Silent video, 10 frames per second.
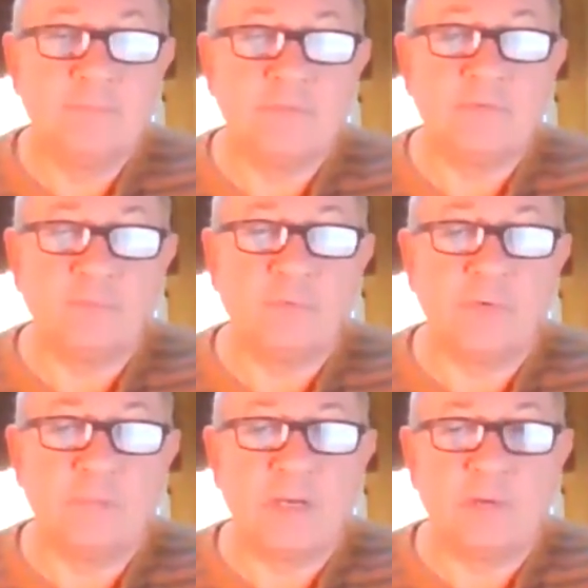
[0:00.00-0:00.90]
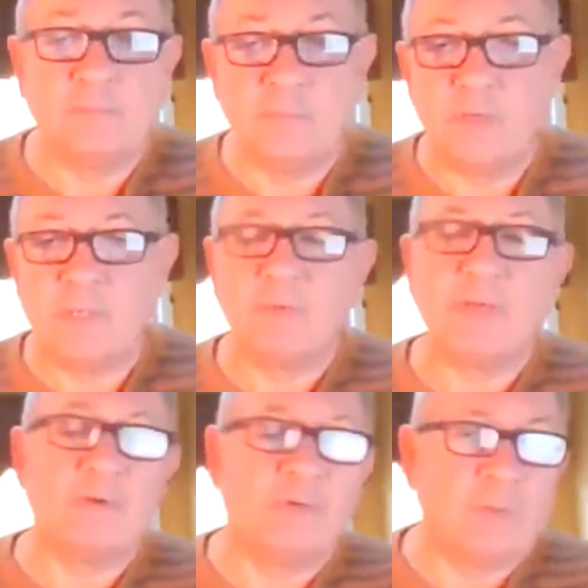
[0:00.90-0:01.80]
Just worried about putting
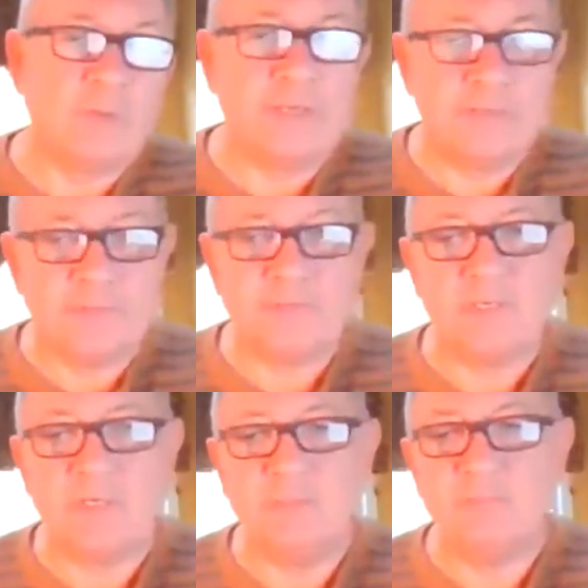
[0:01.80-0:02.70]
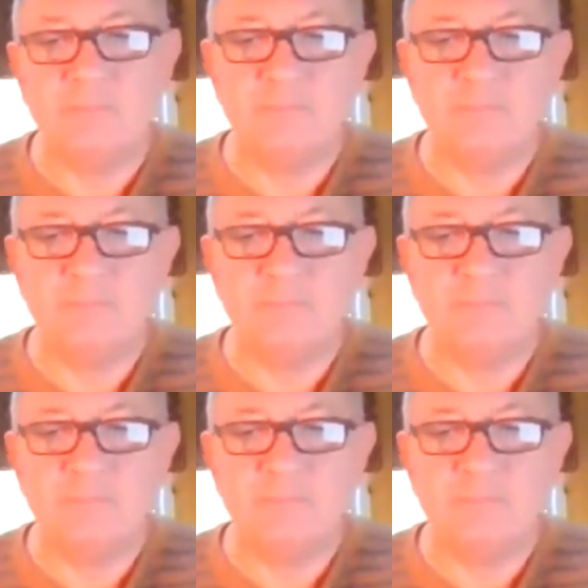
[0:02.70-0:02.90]
brand new appliances in,